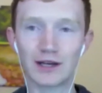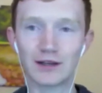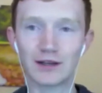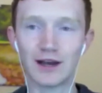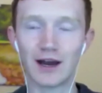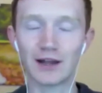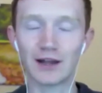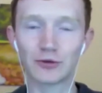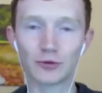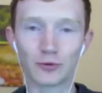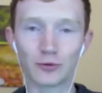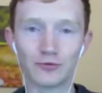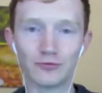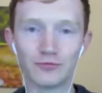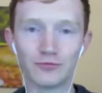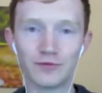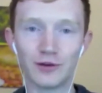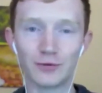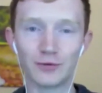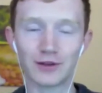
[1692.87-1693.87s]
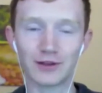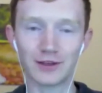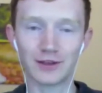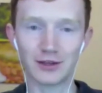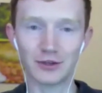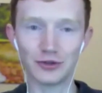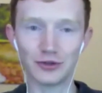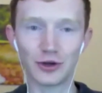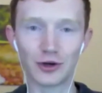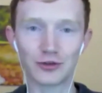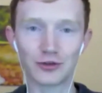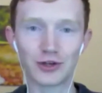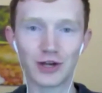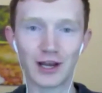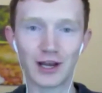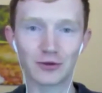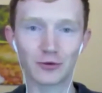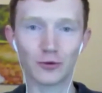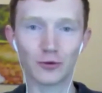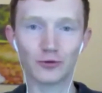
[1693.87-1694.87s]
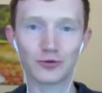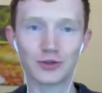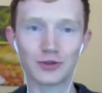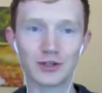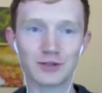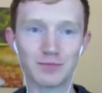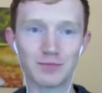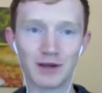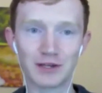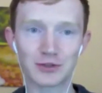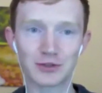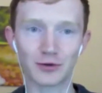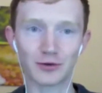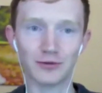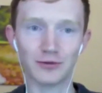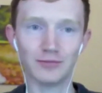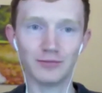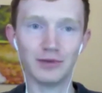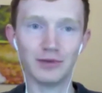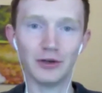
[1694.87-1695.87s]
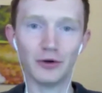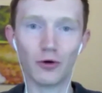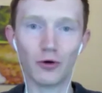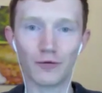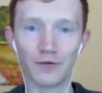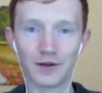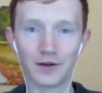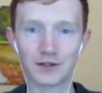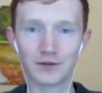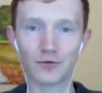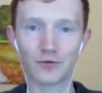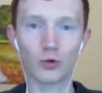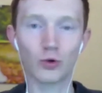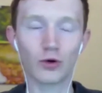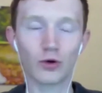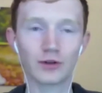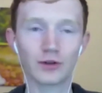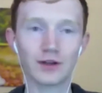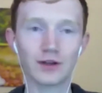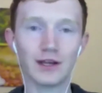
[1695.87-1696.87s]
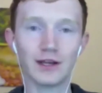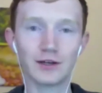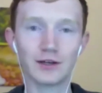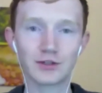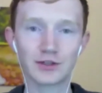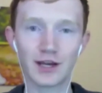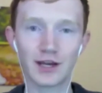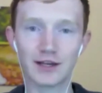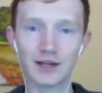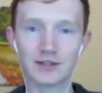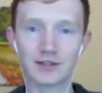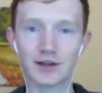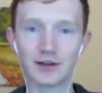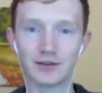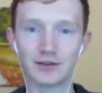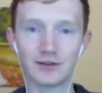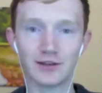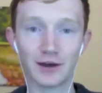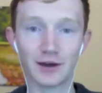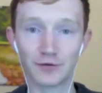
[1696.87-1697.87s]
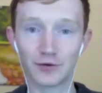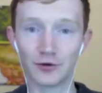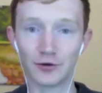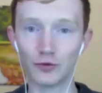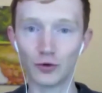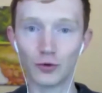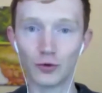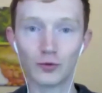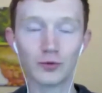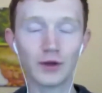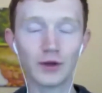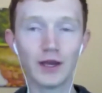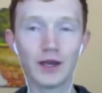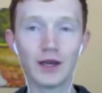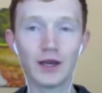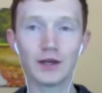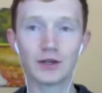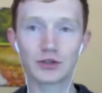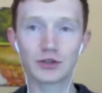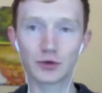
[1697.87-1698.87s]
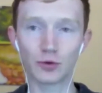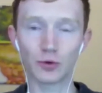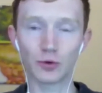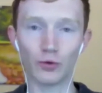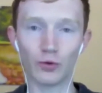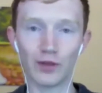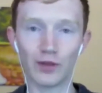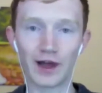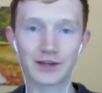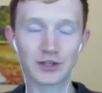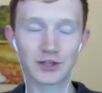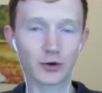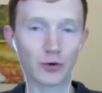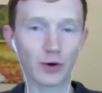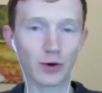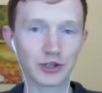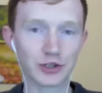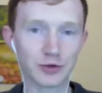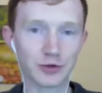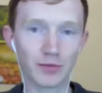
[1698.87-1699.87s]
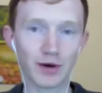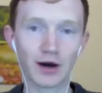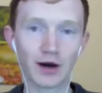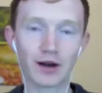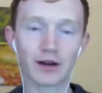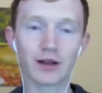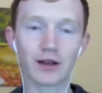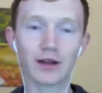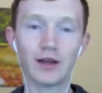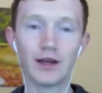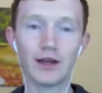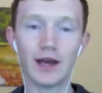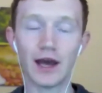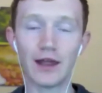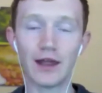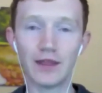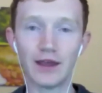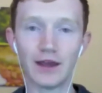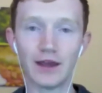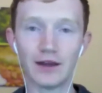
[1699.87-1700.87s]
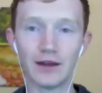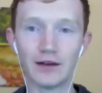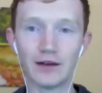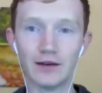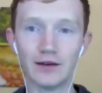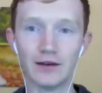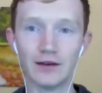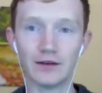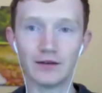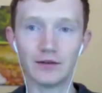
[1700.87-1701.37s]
I don't feel like you can judge head coaches based on being offensive coordinators. It's a different role. So that's a question mark. And then,